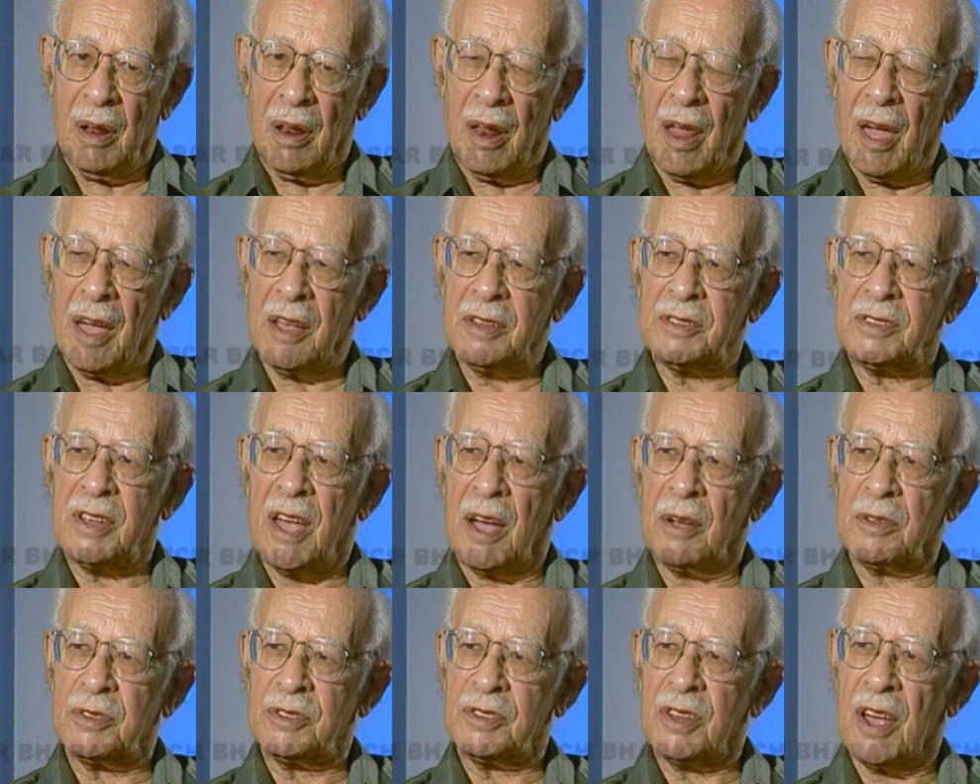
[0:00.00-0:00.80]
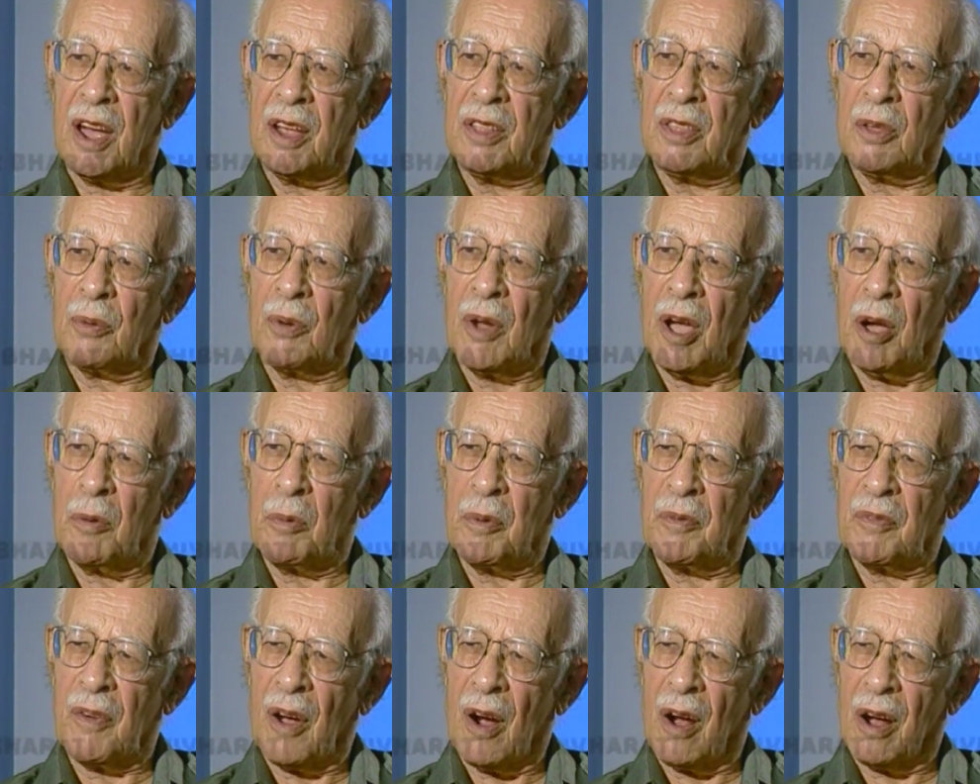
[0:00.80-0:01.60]
lies outside the
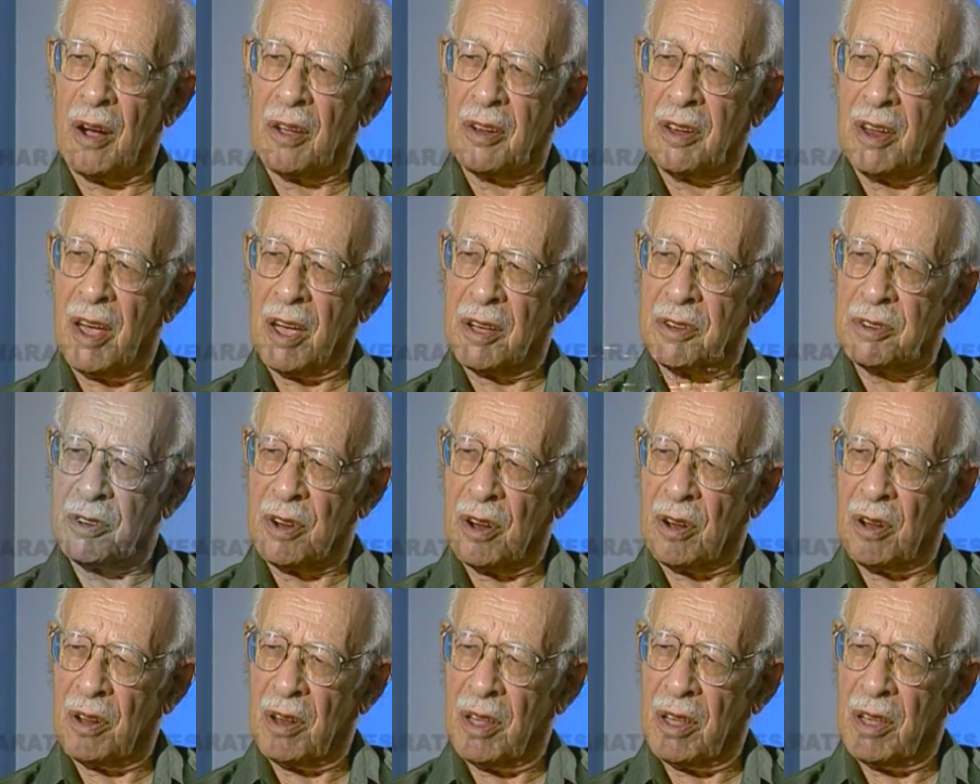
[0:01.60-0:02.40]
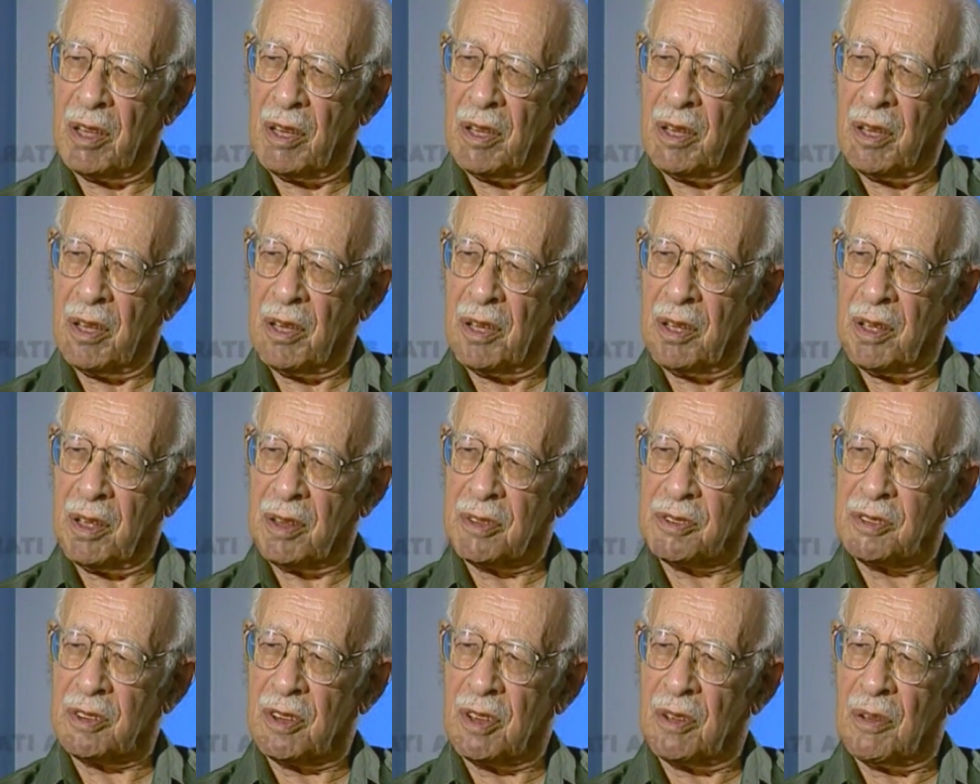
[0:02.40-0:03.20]
realm of architecture.
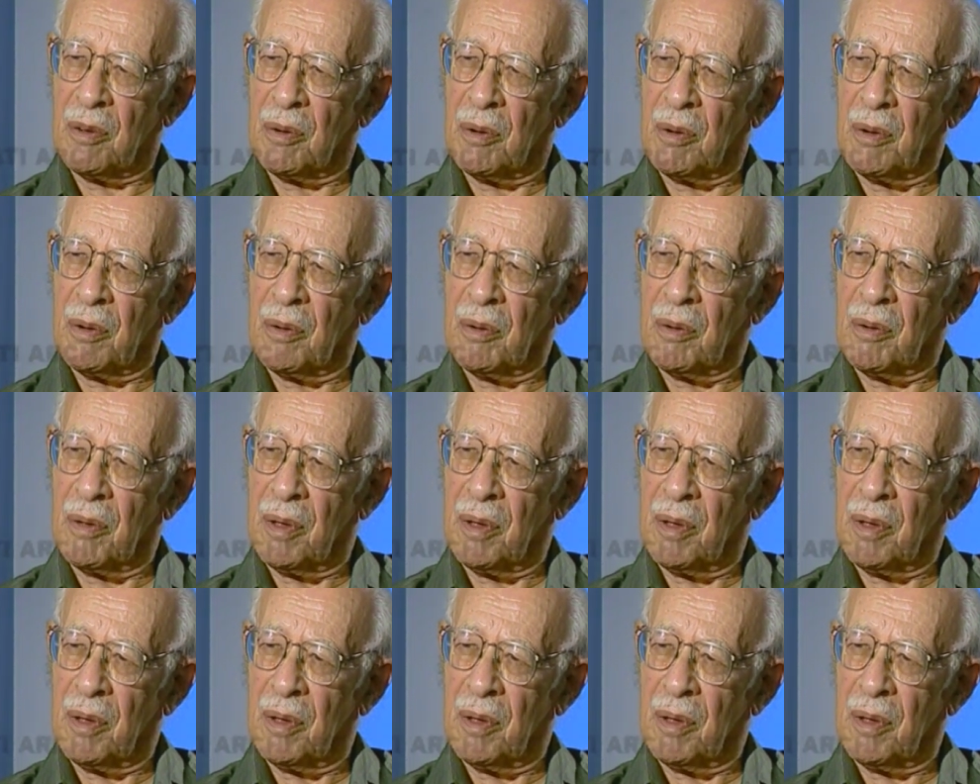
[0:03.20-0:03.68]
It's, a,